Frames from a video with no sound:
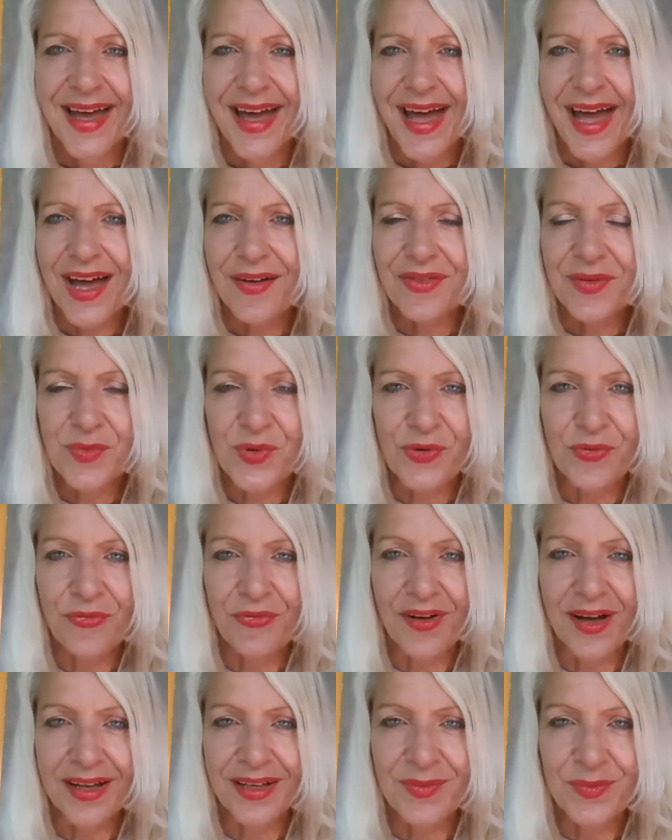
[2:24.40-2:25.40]
having more
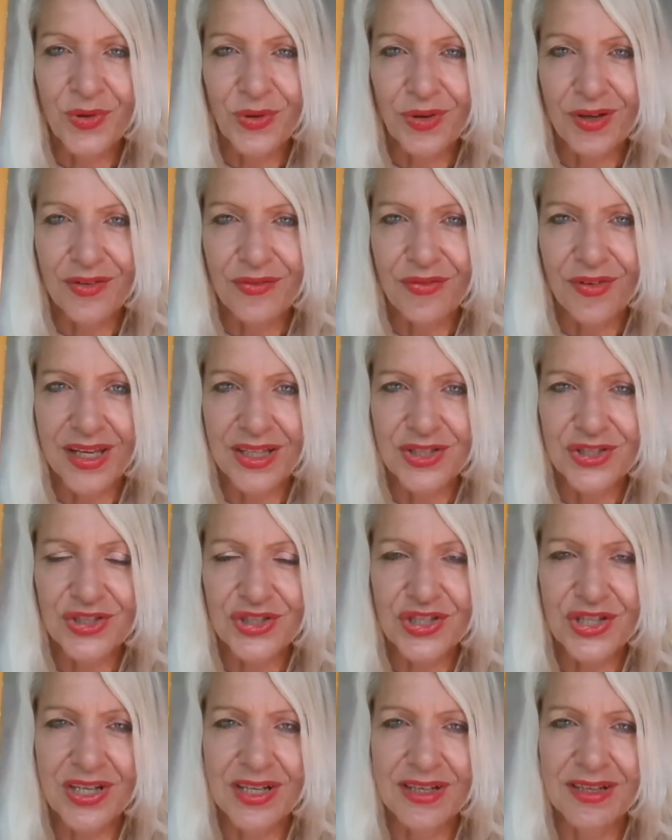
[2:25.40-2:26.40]
fun, more
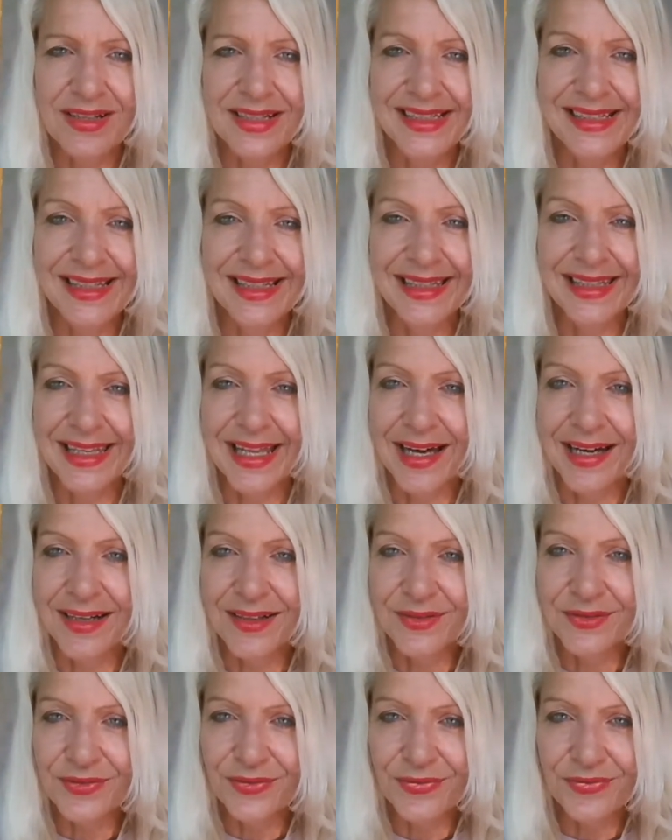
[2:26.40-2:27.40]
adventure, in
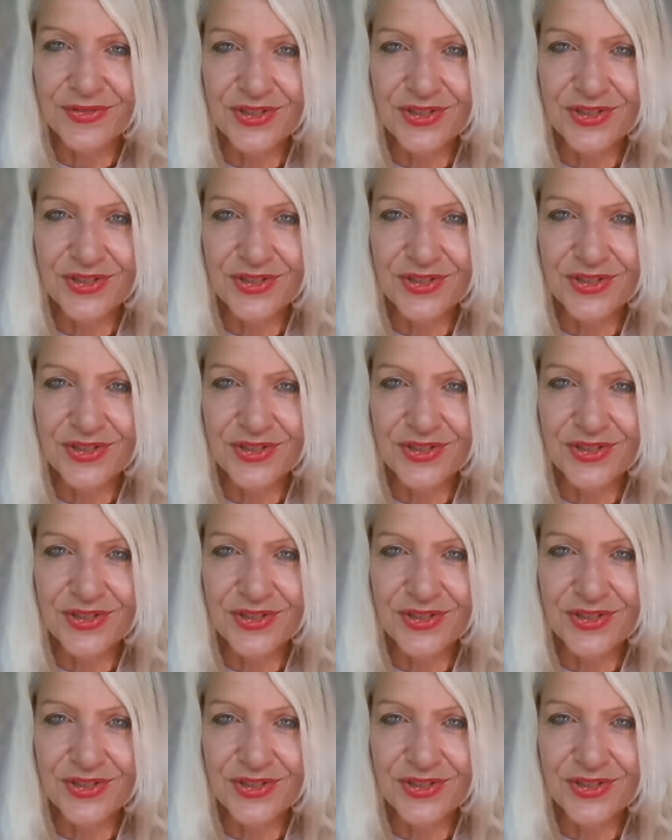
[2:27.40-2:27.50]
love,